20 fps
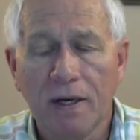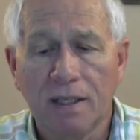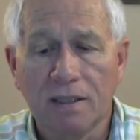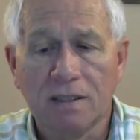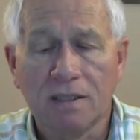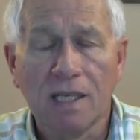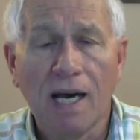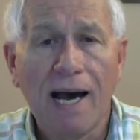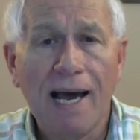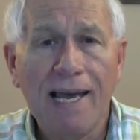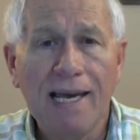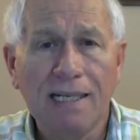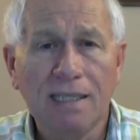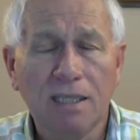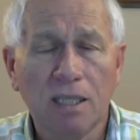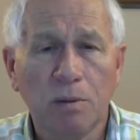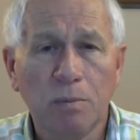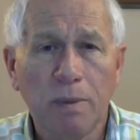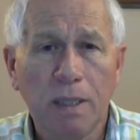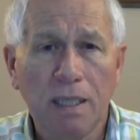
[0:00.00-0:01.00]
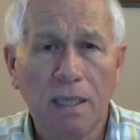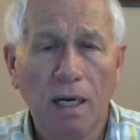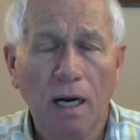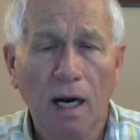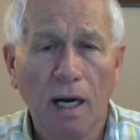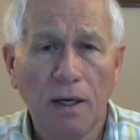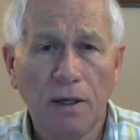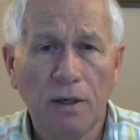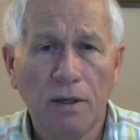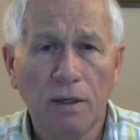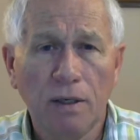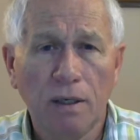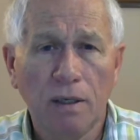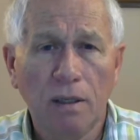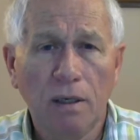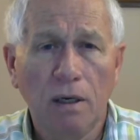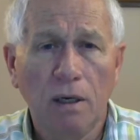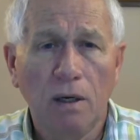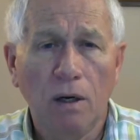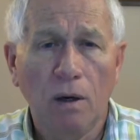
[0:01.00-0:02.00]
Zion can be
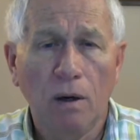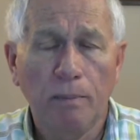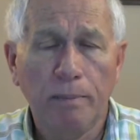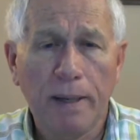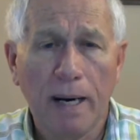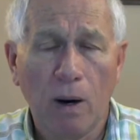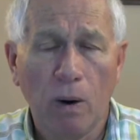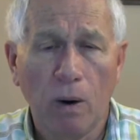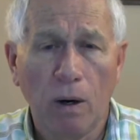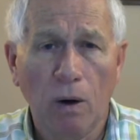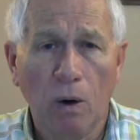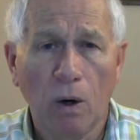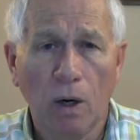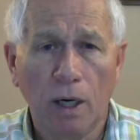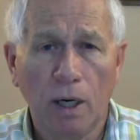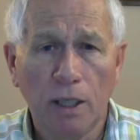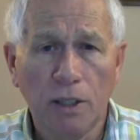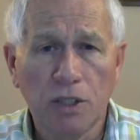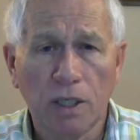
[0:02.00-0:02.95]
under power orange